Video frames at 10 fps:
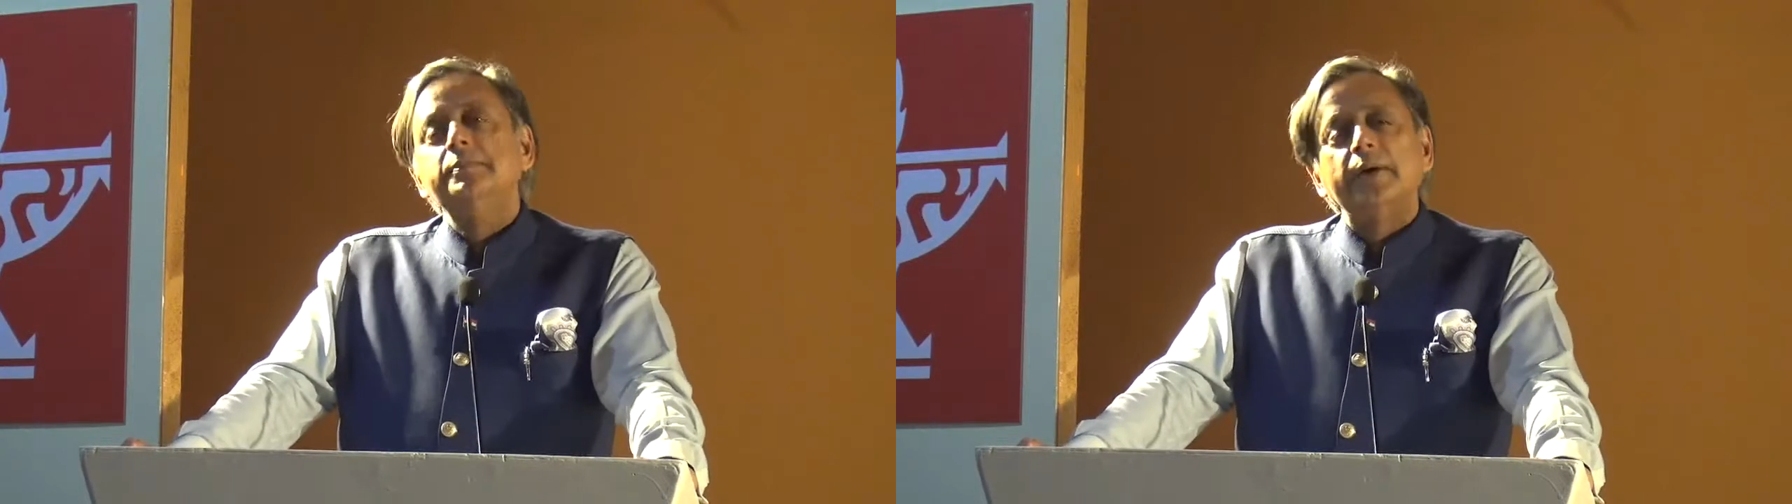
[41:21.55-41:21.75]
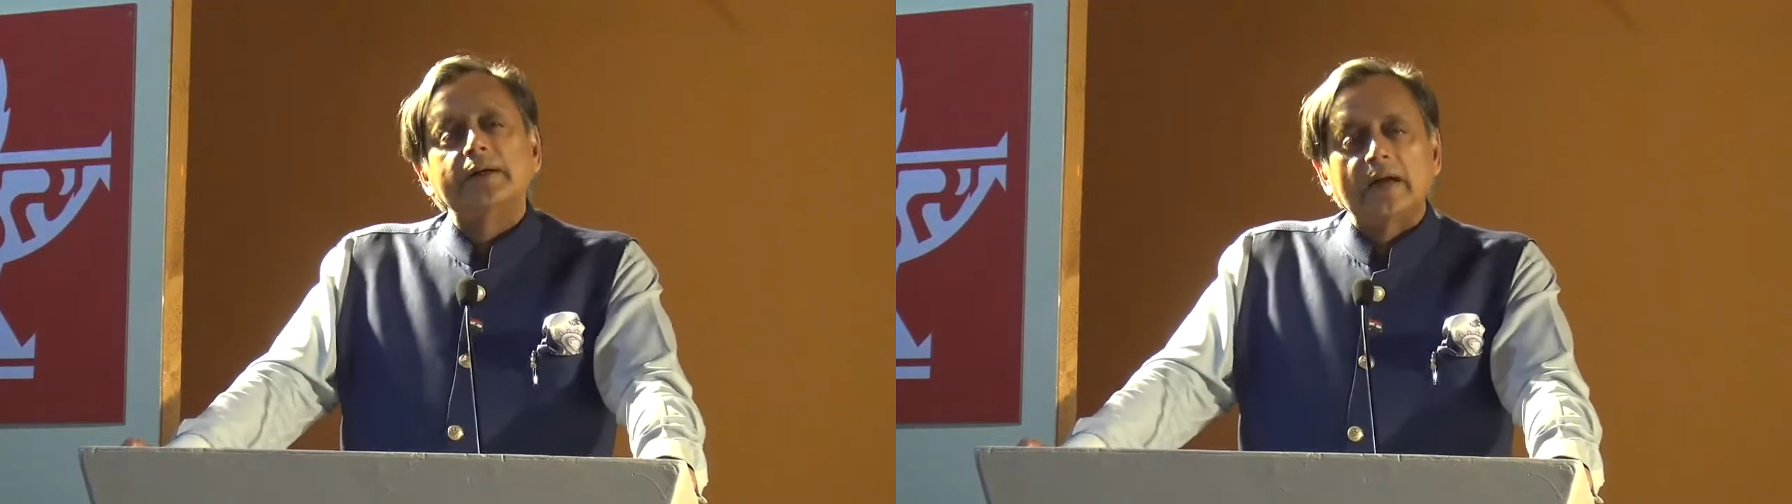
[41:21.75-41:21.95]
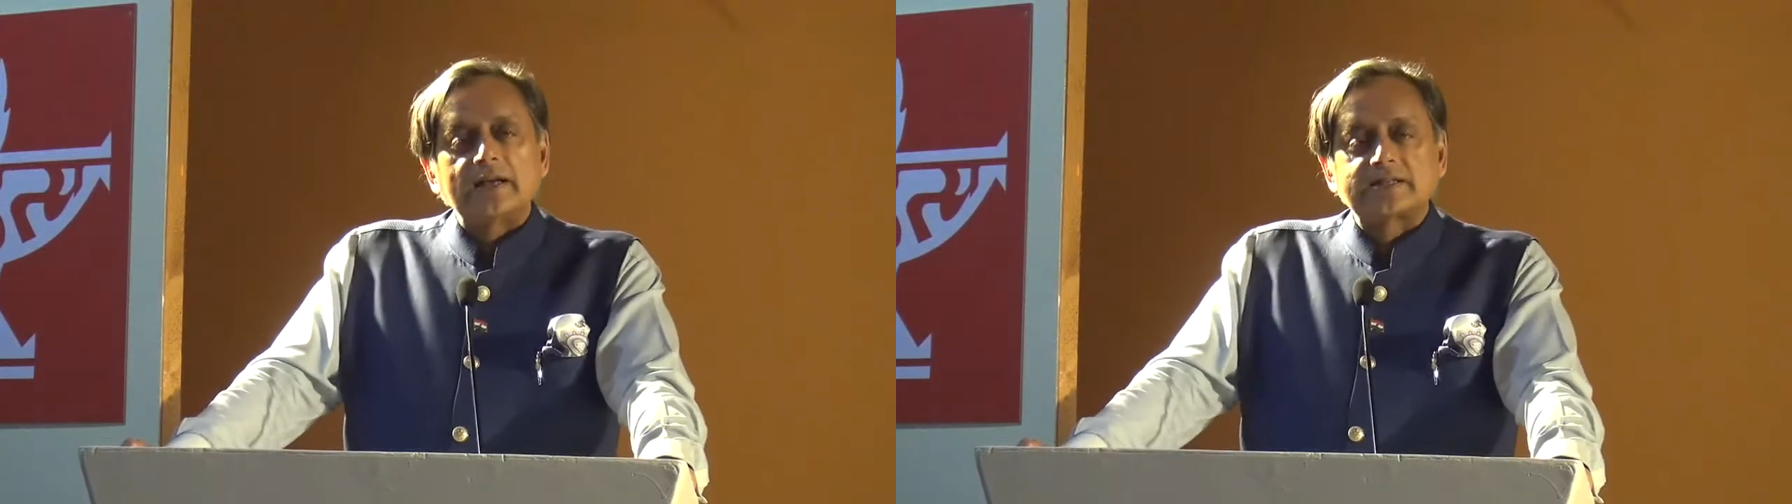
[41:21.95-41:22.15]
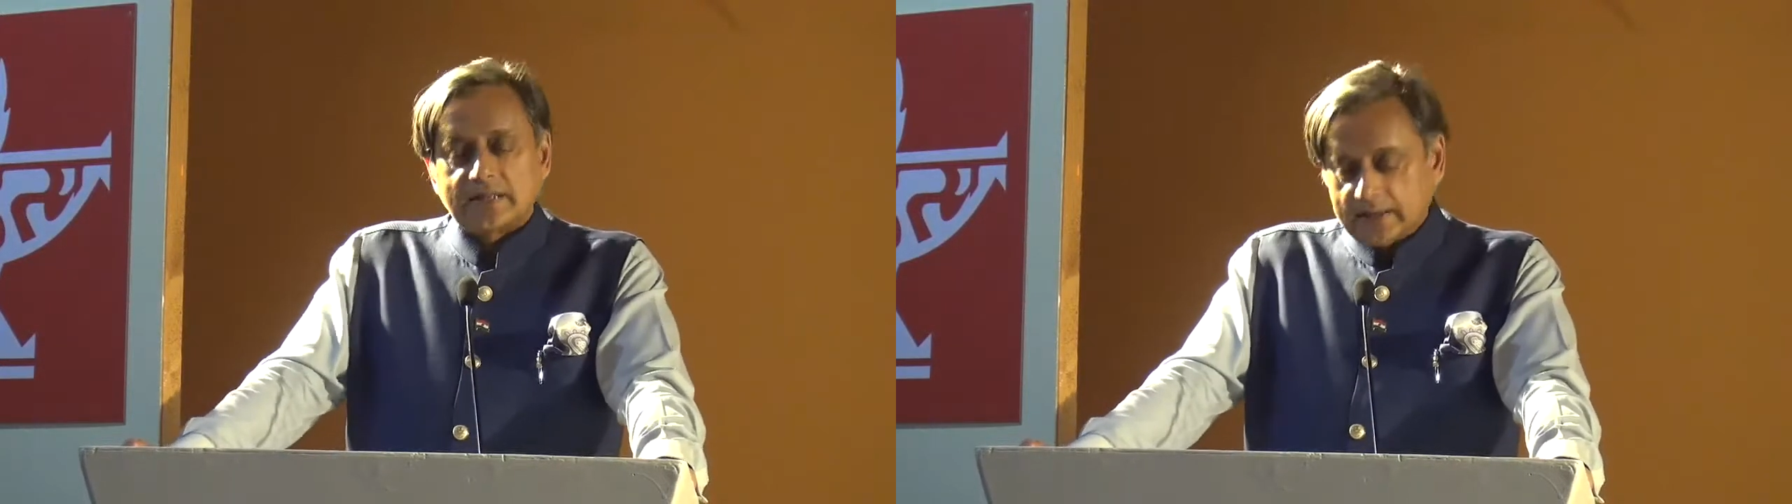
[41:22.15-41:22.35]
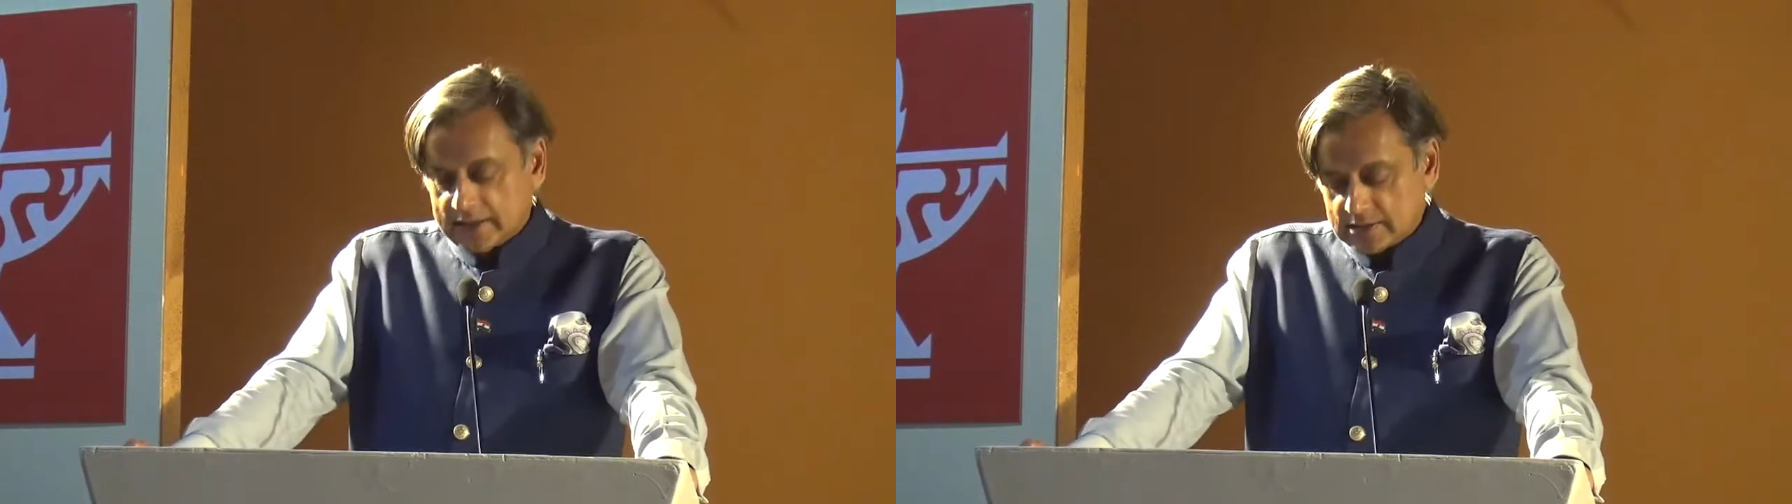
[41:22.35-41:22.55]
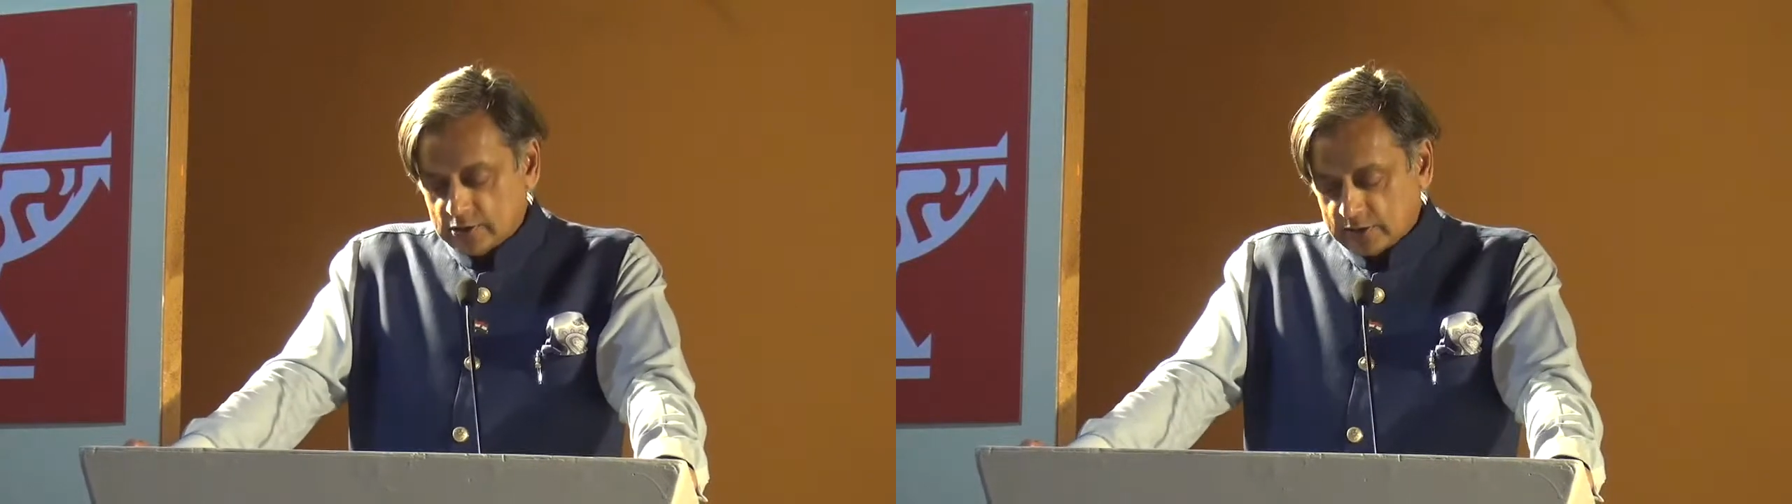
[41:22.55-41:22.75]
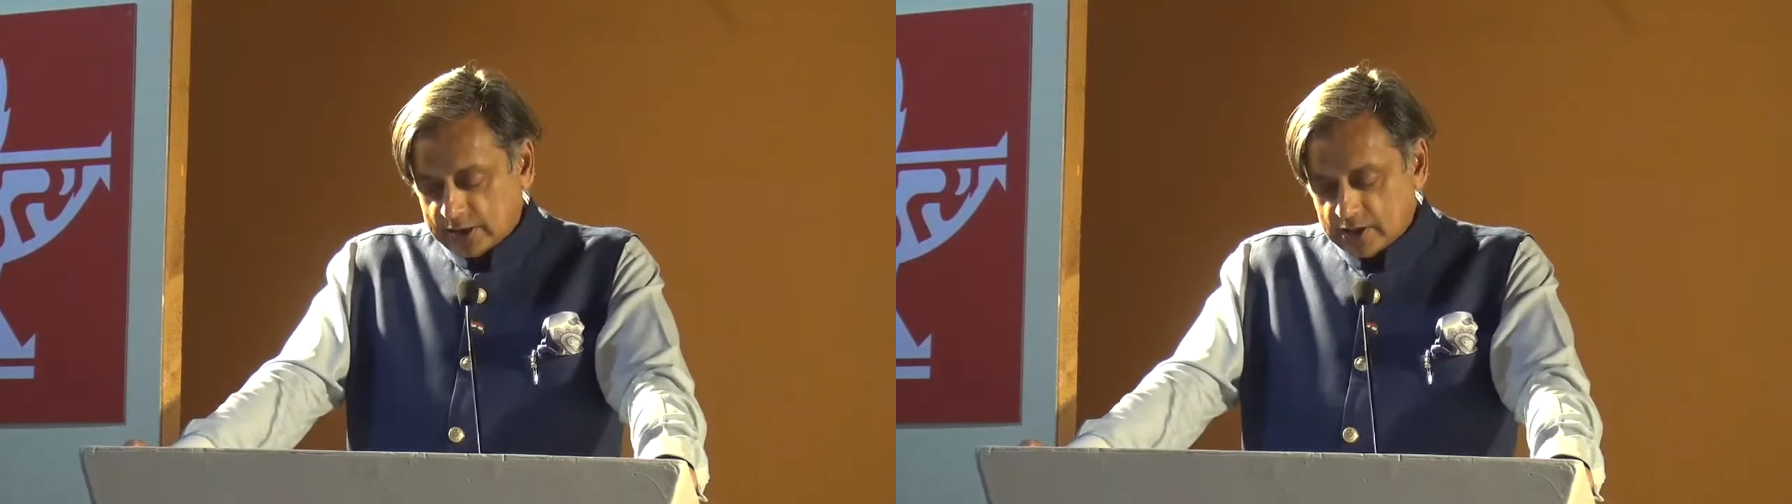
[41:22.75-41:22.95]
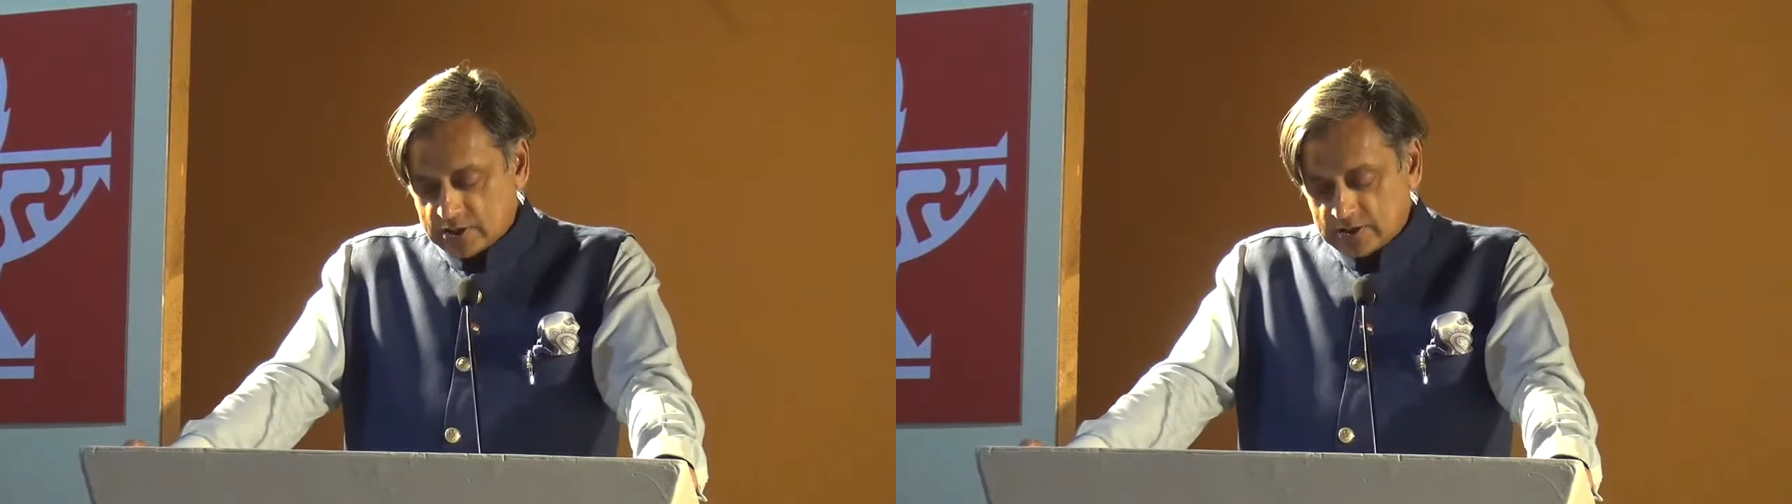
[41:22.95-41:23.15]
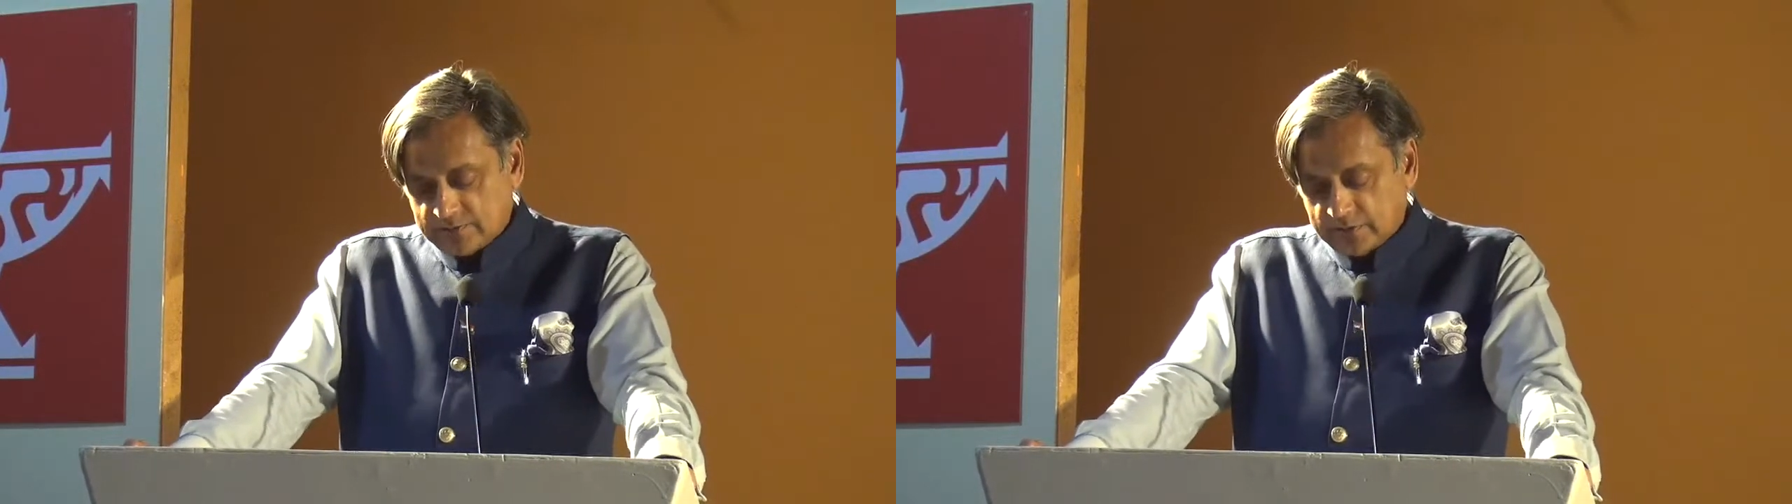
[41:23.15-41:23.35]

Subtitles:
by casting it as a location